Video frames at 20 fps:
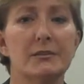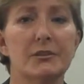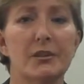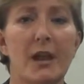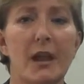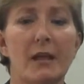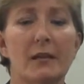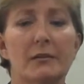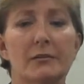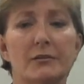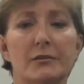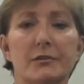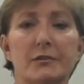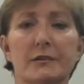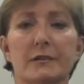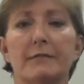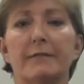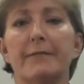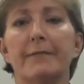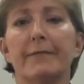and
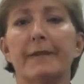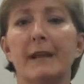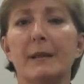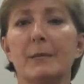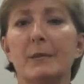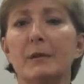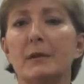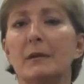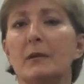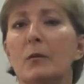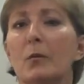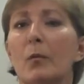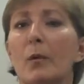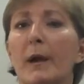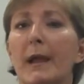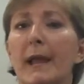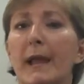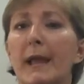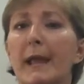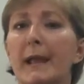challenges and frame it in a
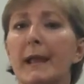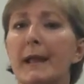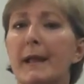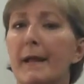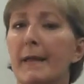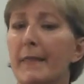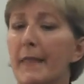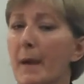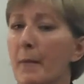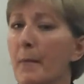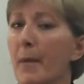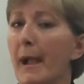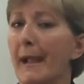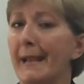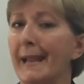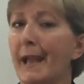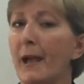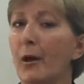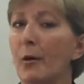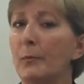way that
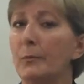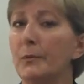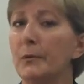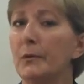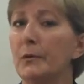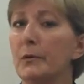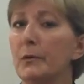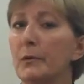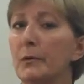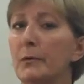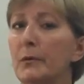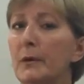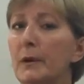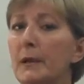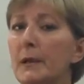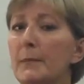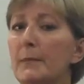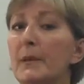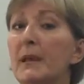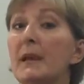might help you
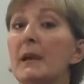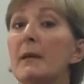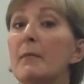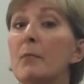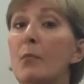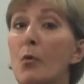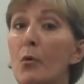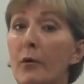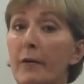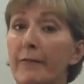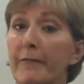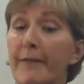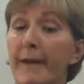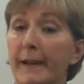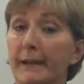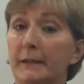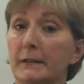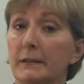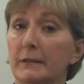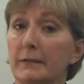become more
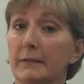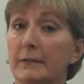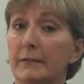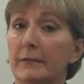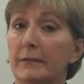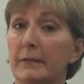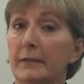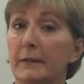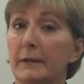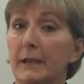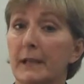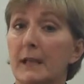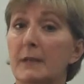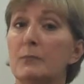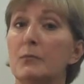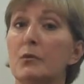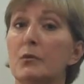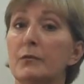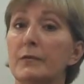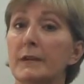effective
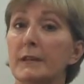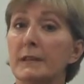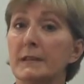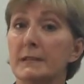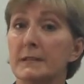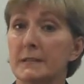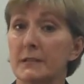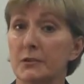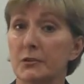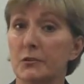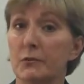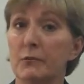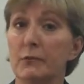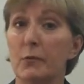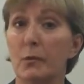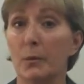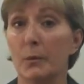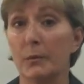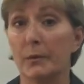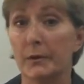in moving this issue
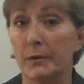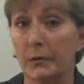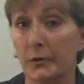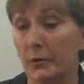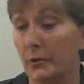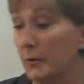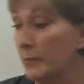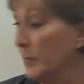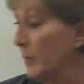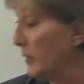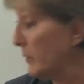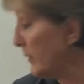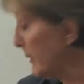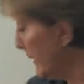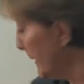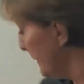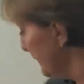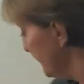forward in your community.